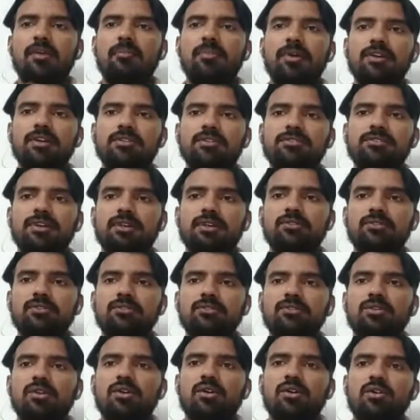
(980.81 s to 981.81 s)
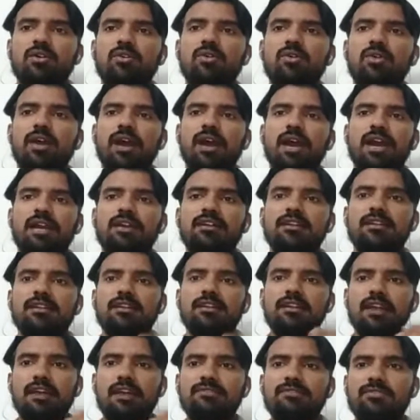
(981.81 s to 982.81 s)
person who had
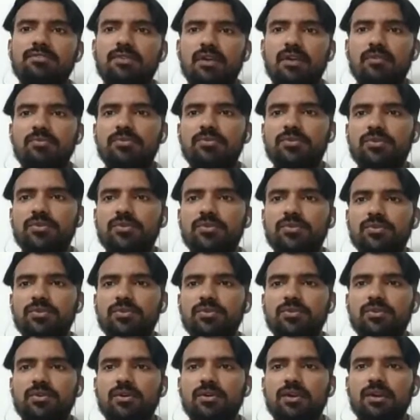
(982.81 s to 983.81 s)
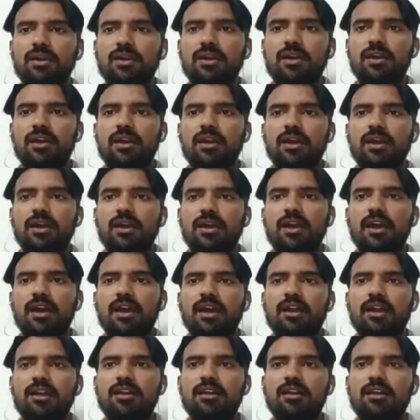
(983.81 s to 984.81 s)
left from you,
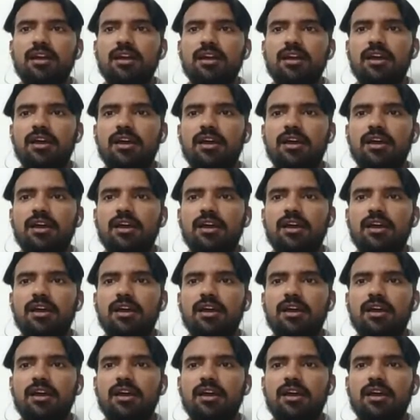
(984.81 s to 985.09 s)
and